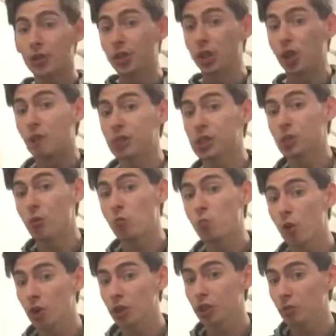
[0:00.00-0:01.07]
in the comments of
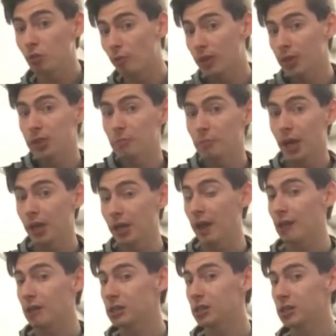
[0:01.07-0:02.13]
what you want me to bake
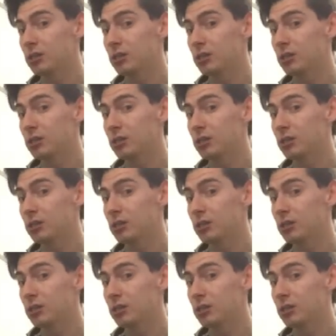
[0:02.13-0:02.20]
next.